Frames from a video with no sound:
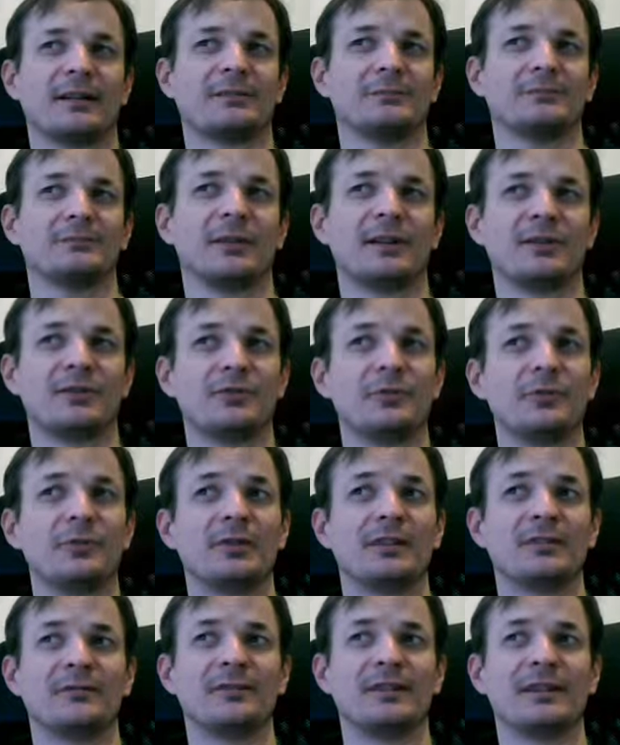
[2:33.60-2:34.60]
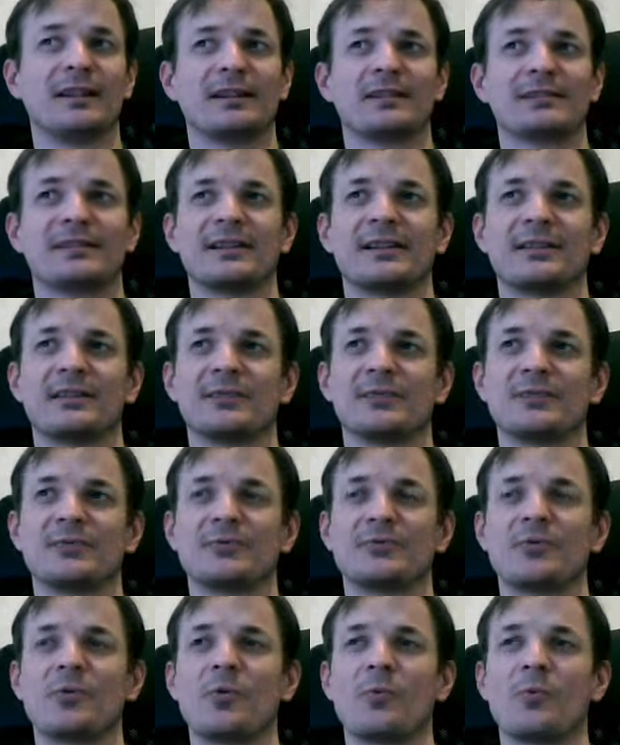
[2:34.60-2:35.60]
intuitively I say that is
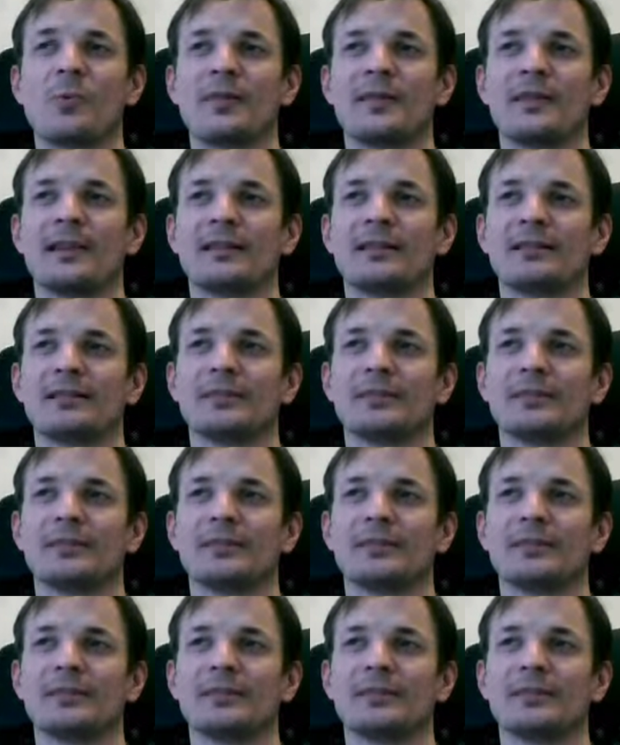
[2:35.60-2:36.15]
wrong with that.